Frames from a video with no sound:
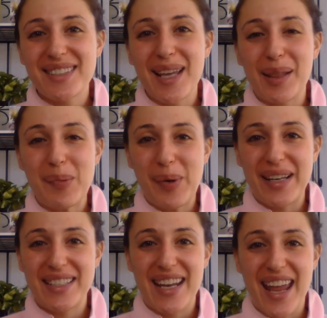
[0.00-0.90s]
to
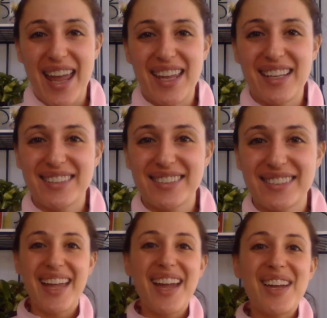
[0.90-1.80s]
celebrate today.
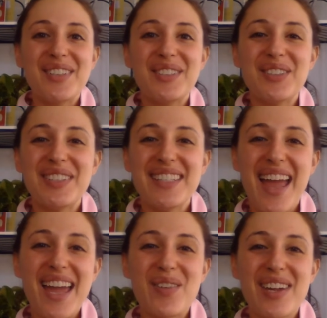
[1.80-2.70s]

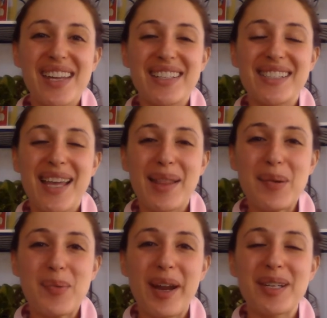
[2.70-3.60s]
Today we get to
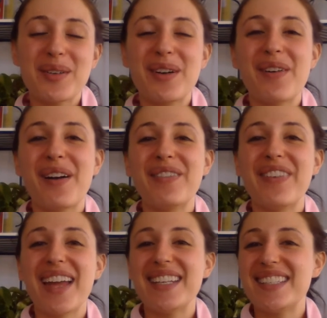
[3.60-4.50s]
celebrate one of our
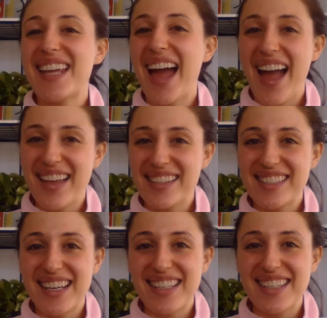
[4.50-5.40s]

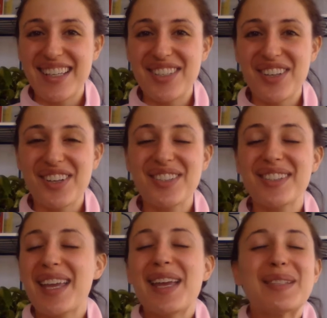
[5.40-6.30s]
fantastic
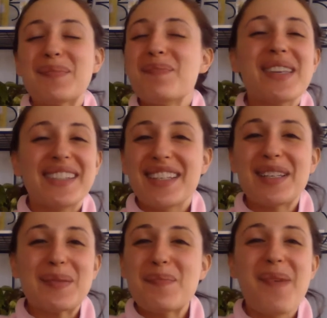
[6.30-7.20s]
teachers. It's
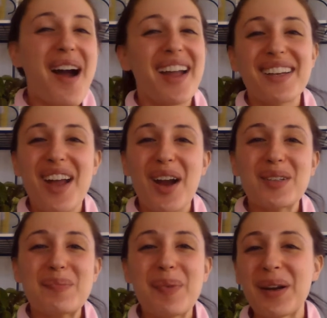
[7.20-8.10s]
Mrs.
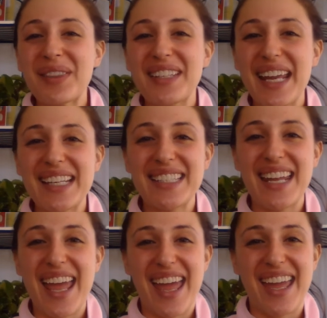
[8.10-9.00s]
Minaert's birthday
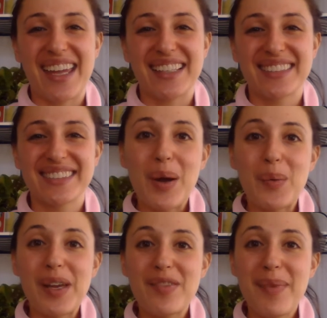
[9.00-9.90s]
today.
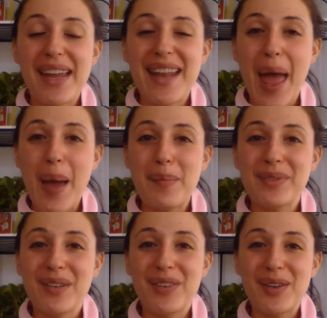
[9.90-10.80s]
We've made
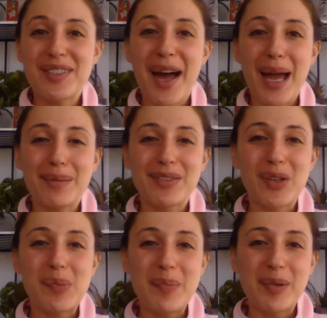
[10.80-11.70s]
M's a few times
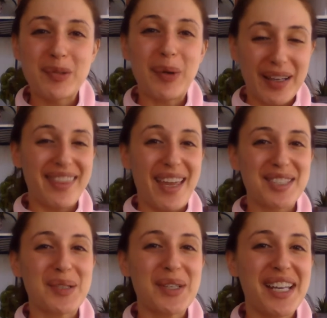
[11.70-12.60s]
for people's
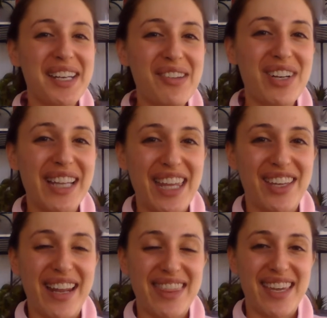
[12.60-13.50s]
birthdays, so we're getting really
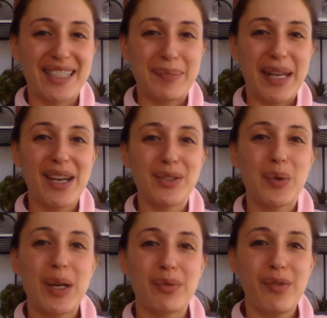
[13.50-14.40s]
good at this, but here's a
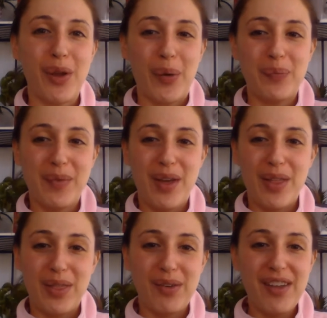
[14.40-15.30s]
quick review.
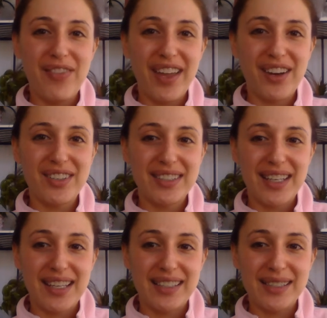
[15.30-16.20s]
Three fingers,
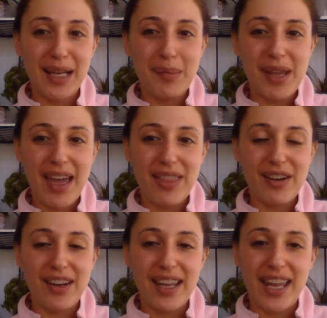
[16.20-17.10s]
stick them
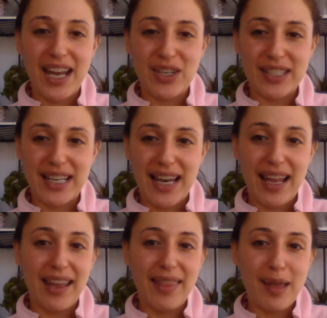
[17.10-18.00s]
together, and just
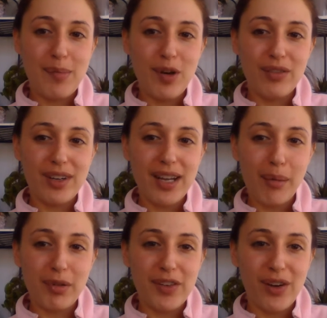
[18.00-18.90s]
lay them over
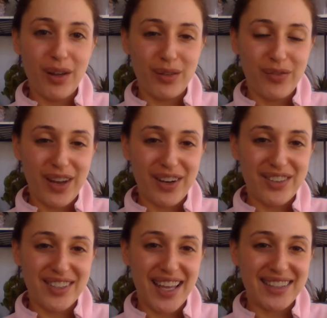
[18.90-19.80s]
top of your other
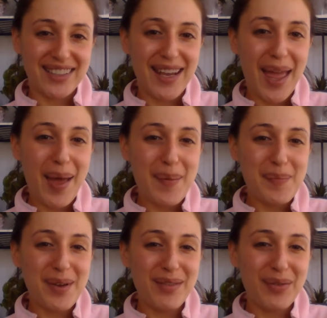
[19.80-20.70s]
fingers. That's an
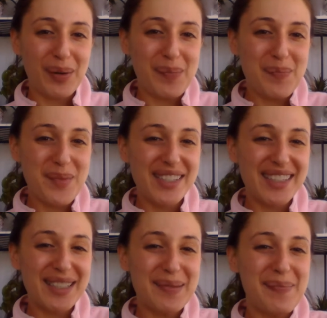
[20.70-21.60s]
M for
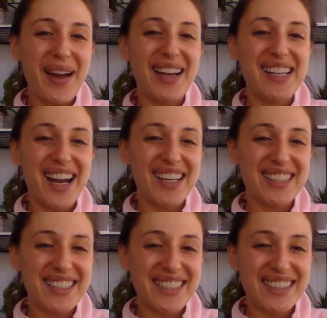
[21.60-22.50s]
Mrs.
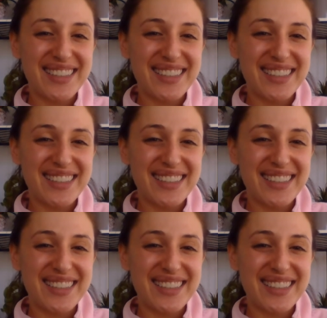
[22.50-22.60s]
Minaert.